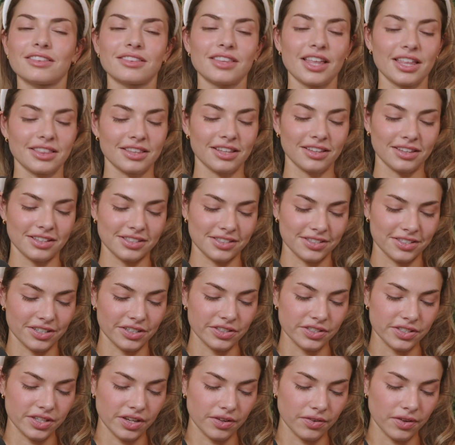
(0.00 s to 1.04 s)
that the
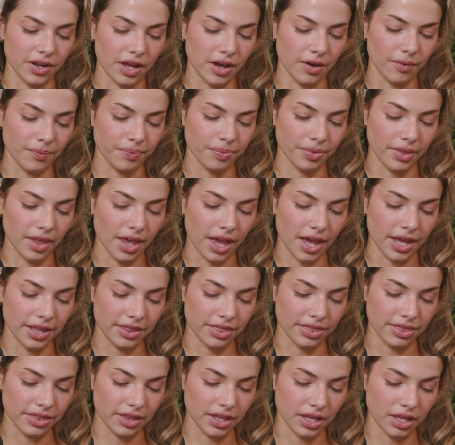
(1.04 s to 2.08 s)
listeners don't know. I
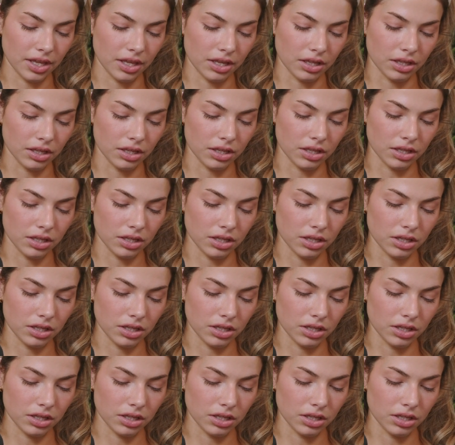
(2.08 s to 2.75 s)
think.